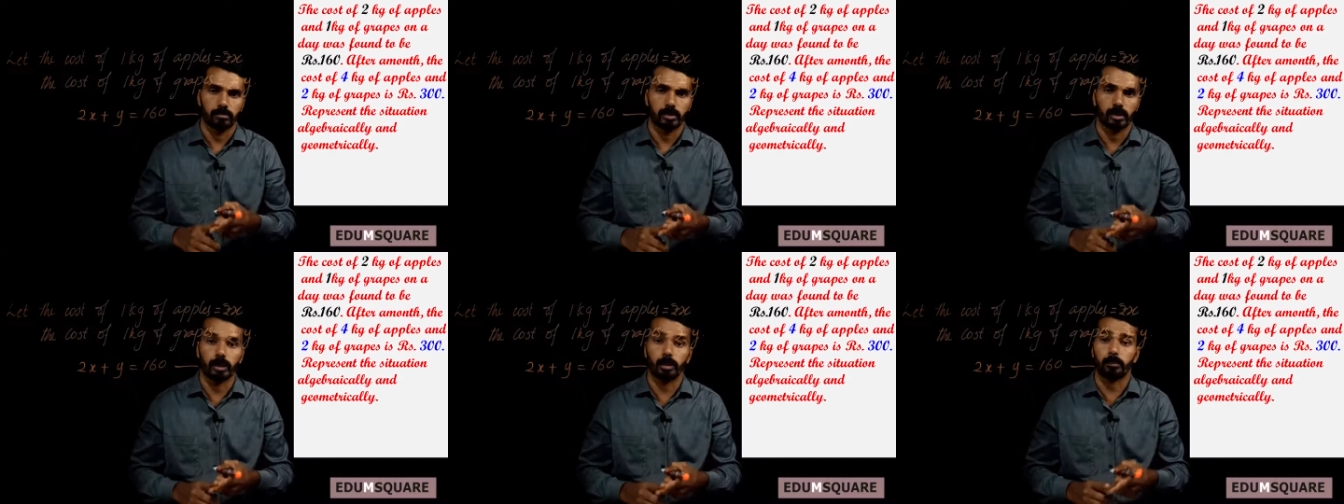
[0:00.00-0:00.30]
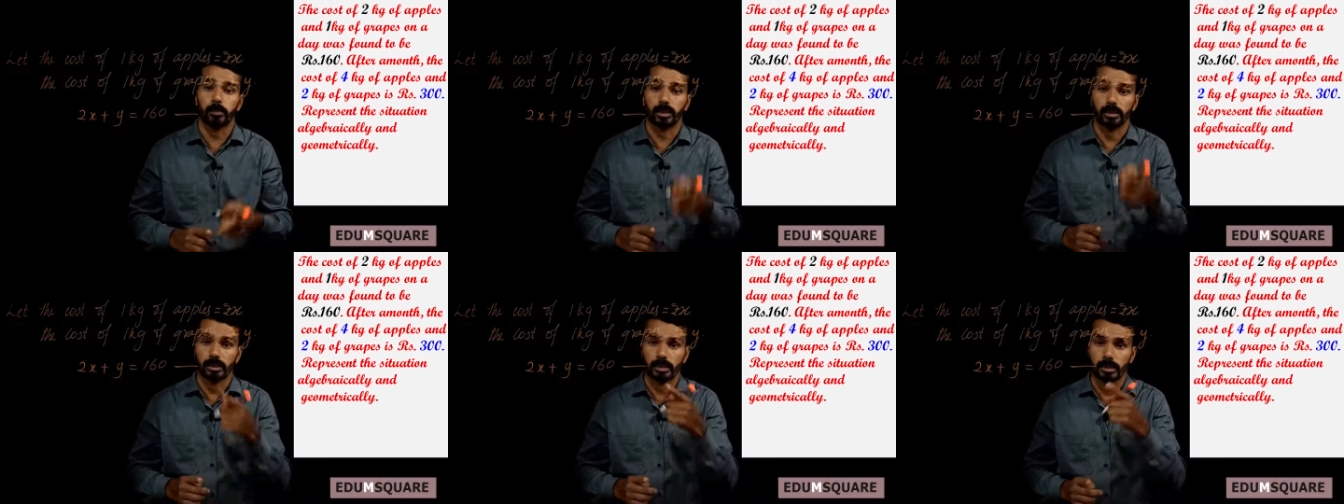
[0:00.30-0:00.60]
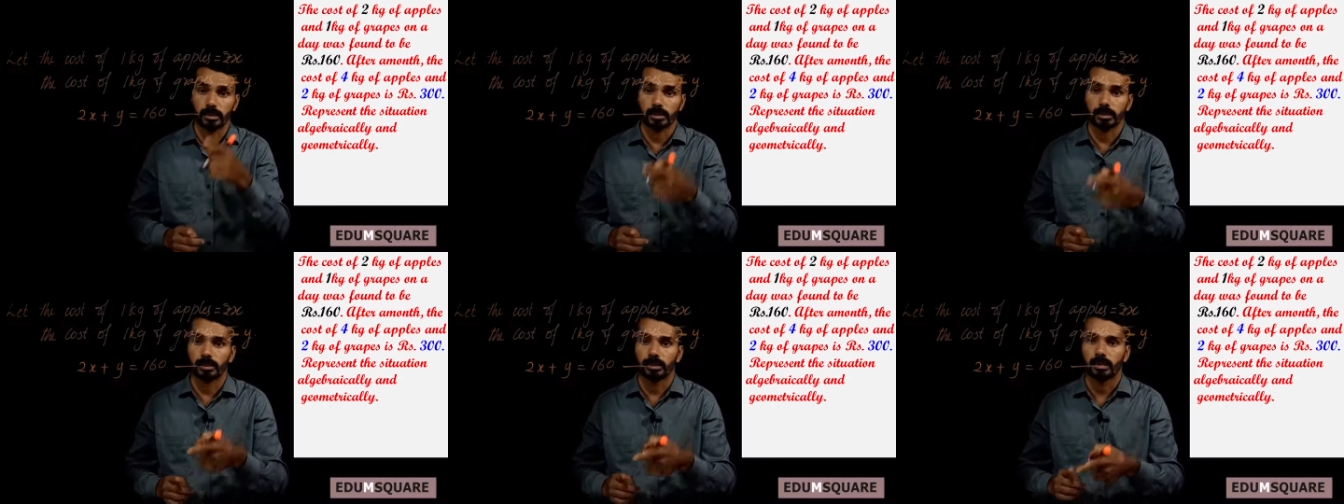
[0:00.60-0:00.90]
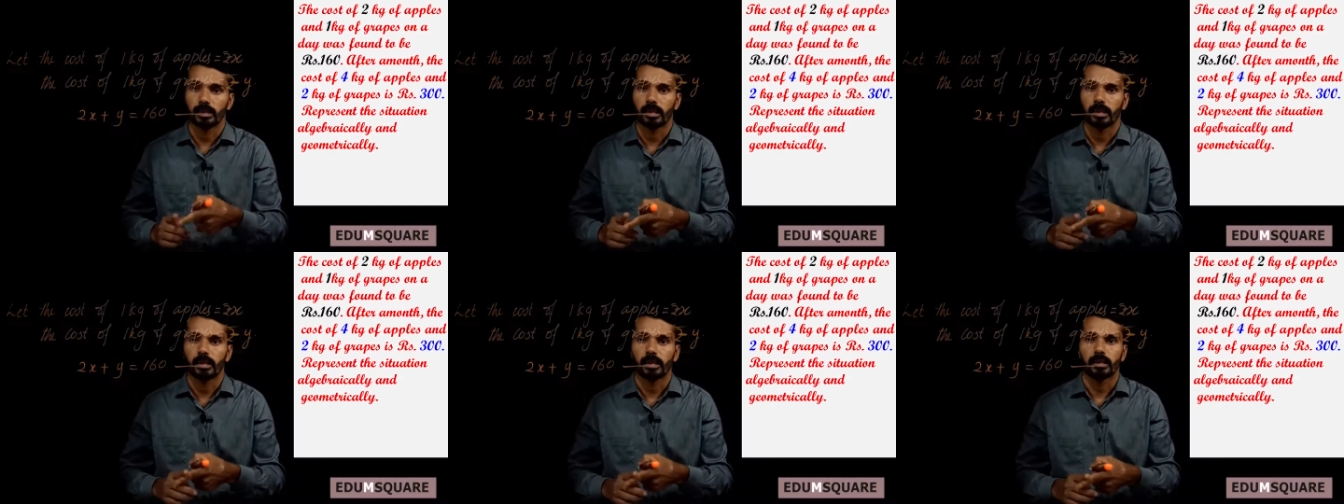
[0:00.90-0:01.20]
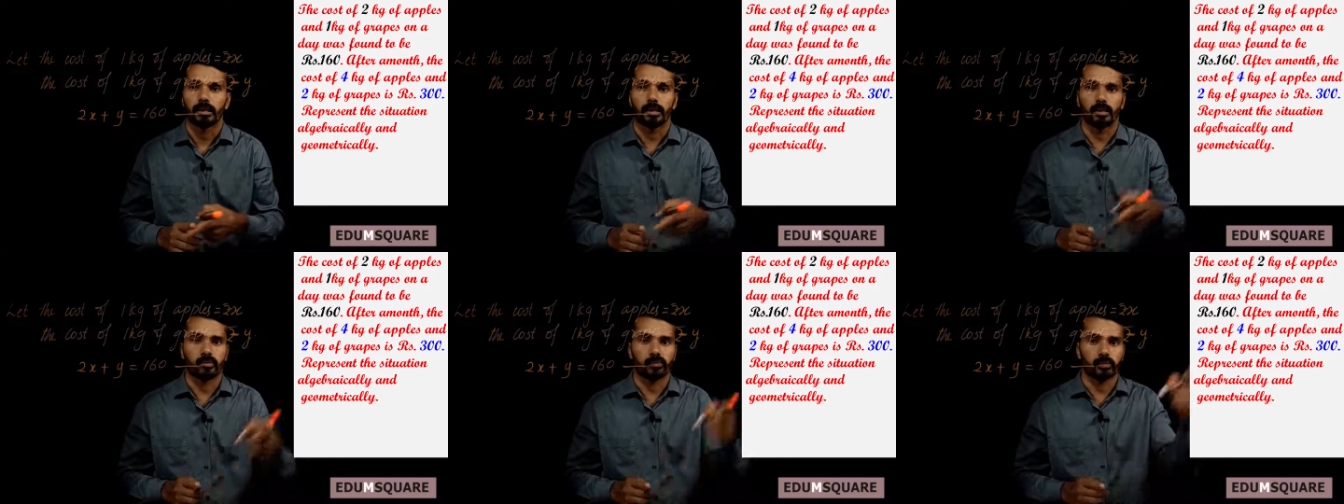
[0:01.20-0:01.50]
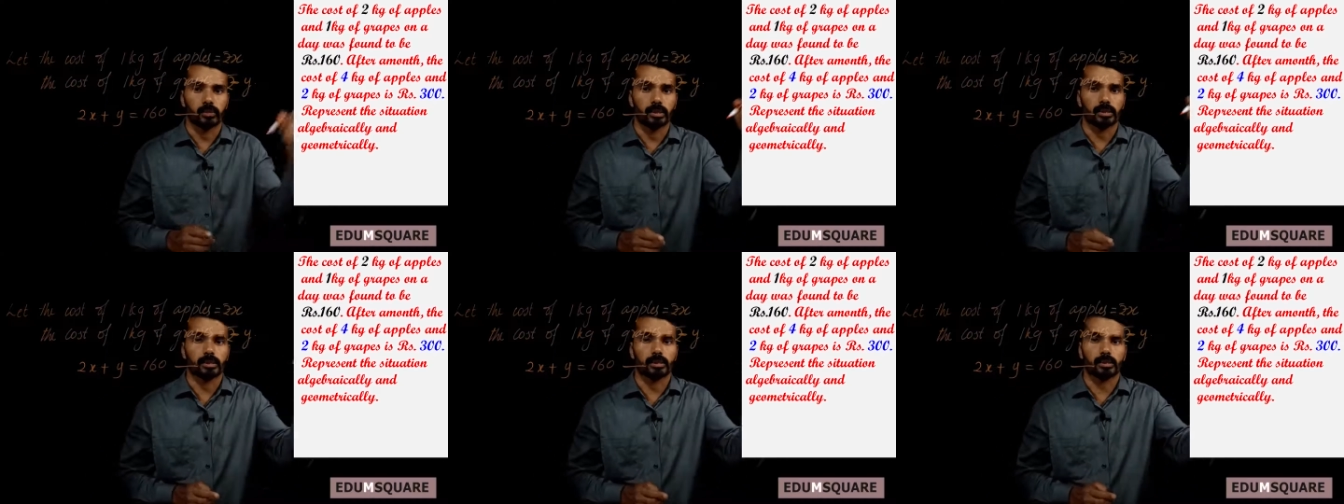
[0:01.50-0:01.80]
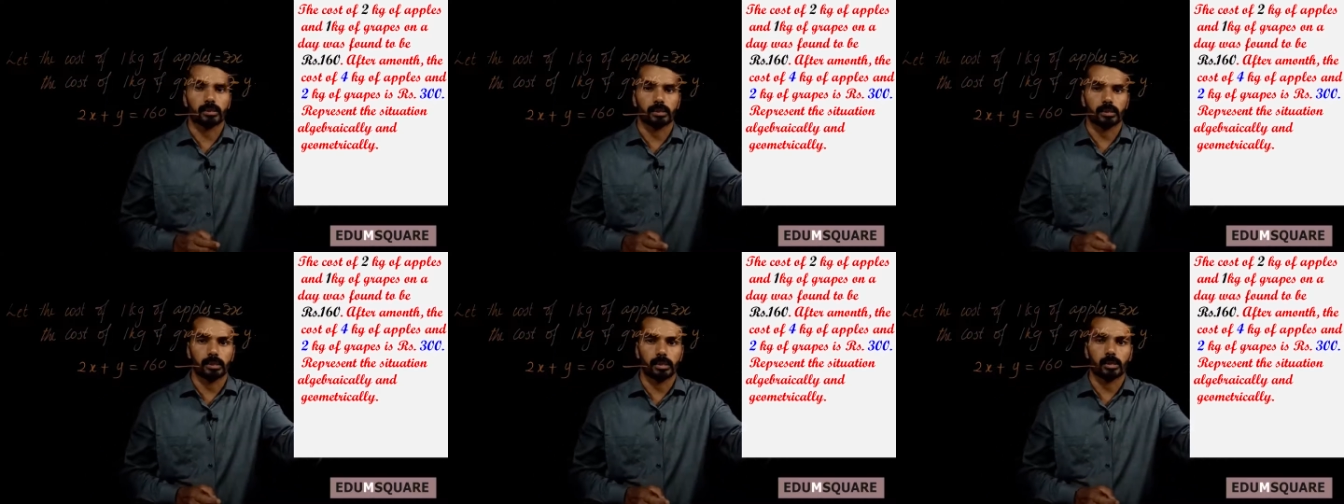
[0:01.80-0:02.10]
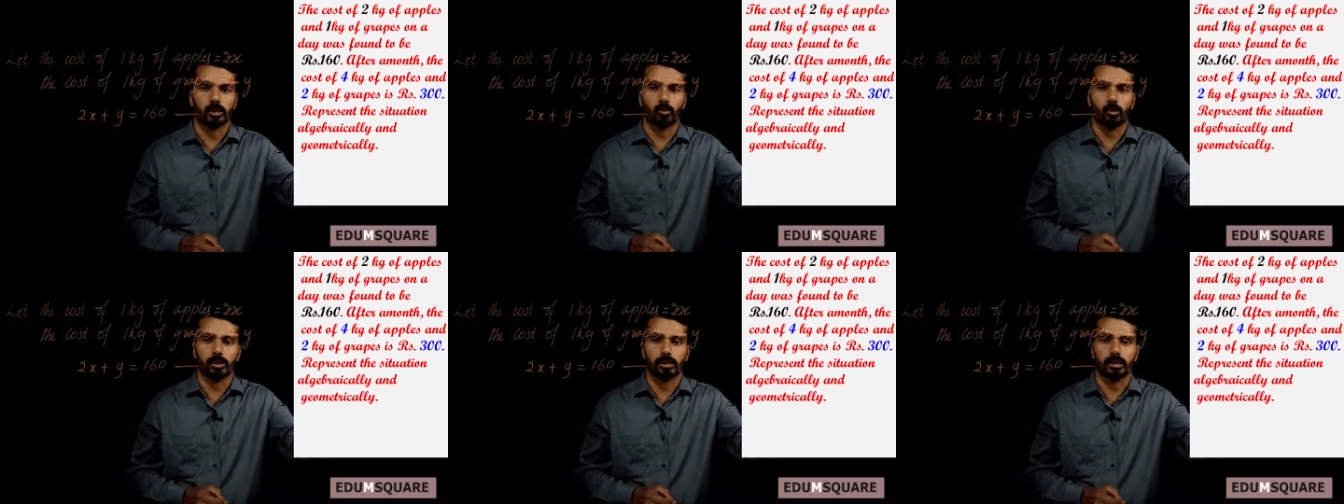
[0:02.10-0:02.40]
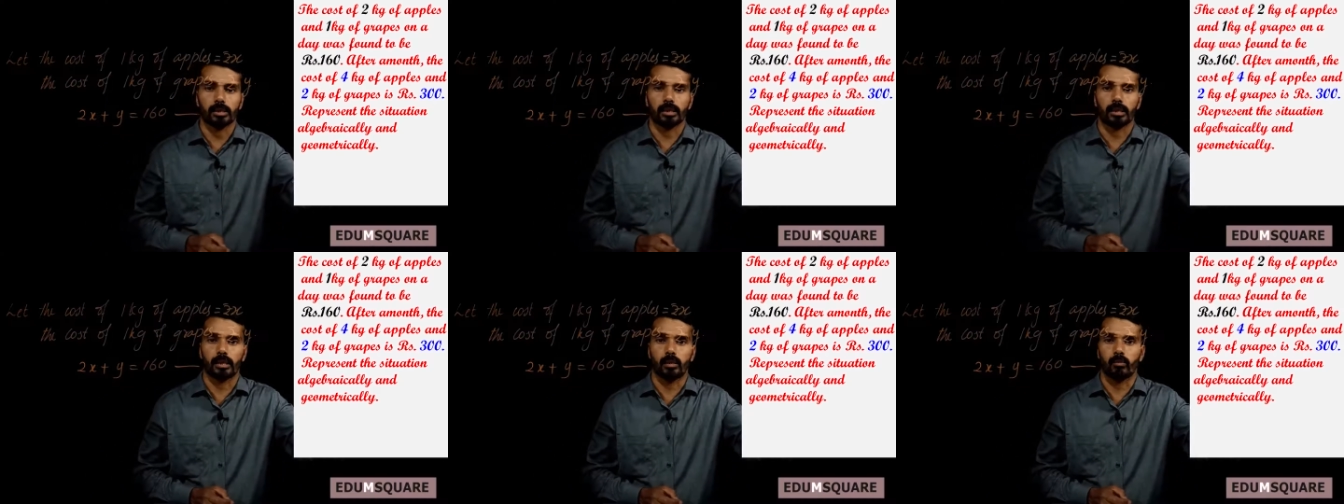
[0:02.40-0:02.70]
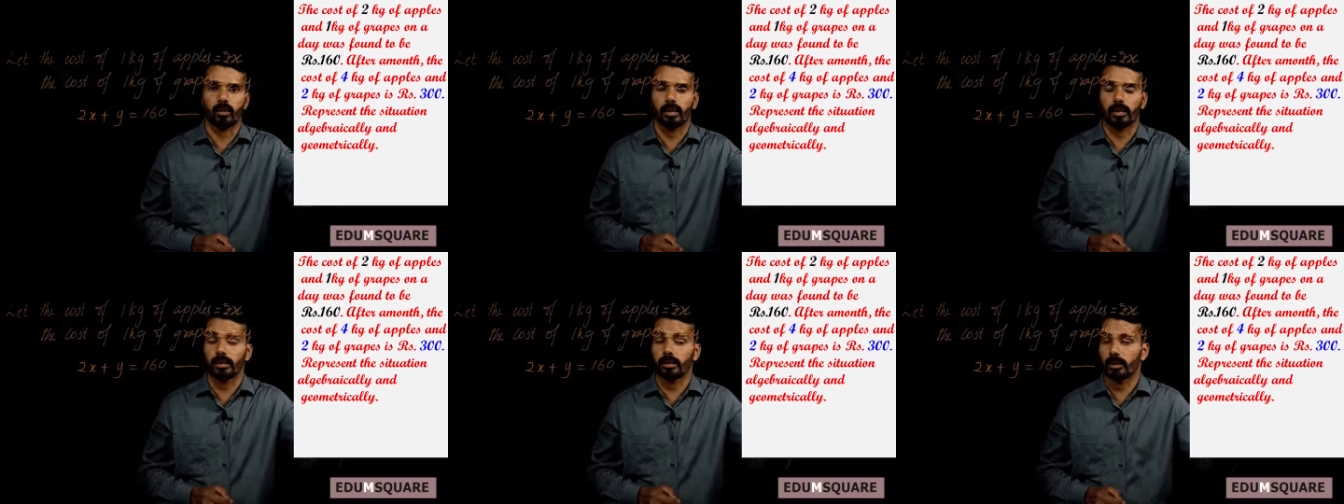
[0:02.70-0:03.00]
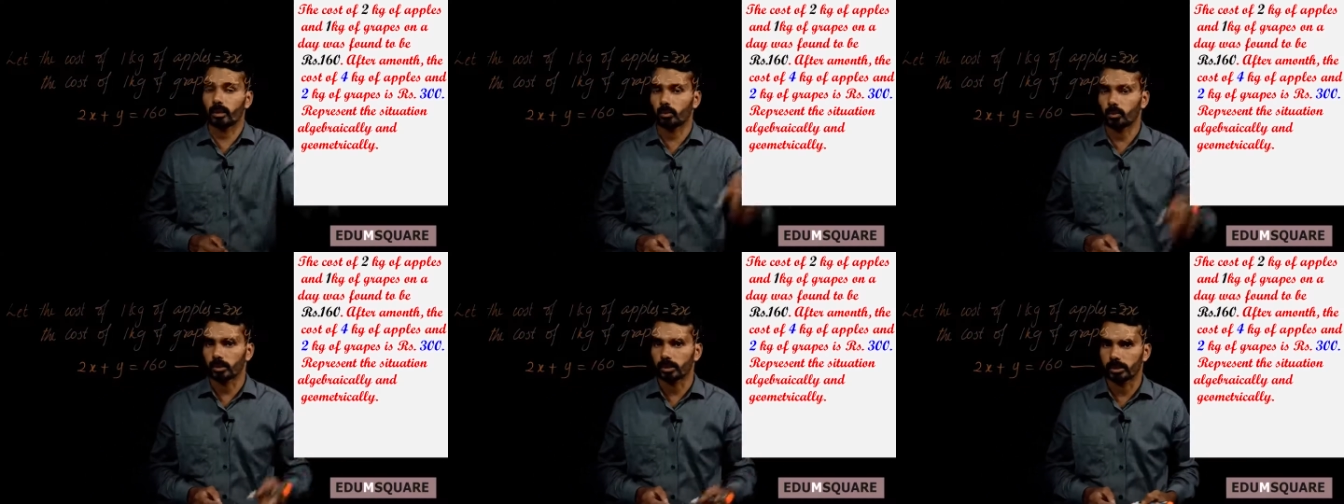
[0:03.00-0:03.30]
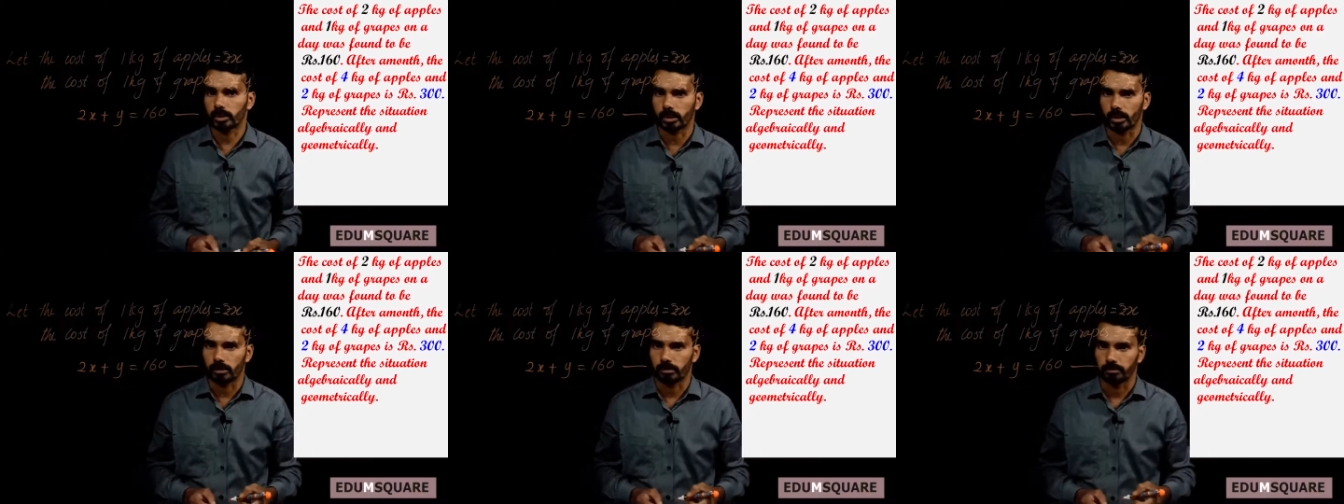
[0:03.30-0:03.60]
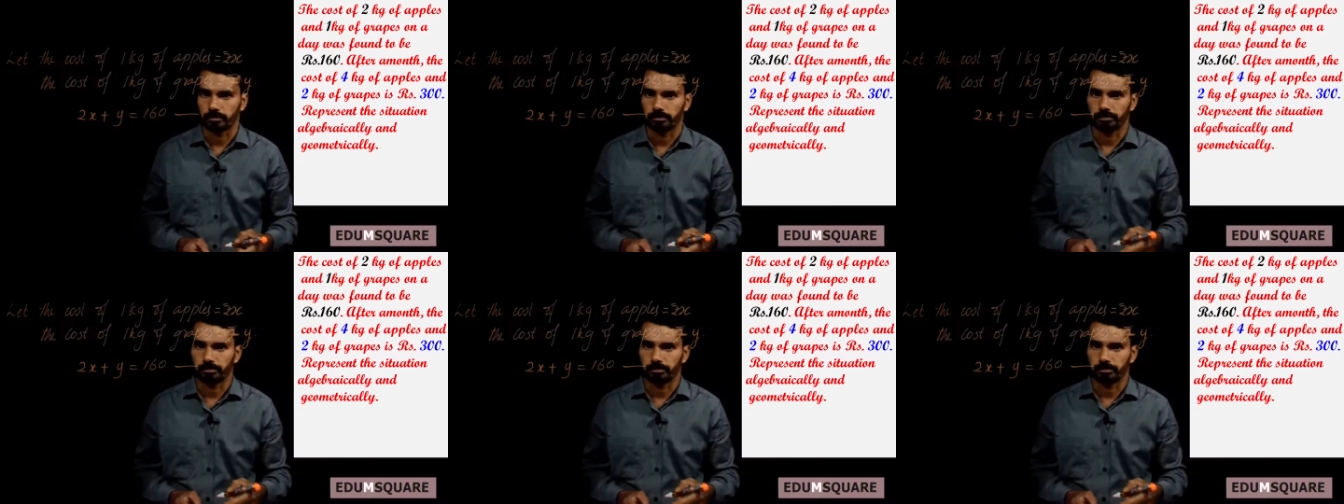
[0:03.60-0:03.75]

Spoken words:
represents the first situation given in the question.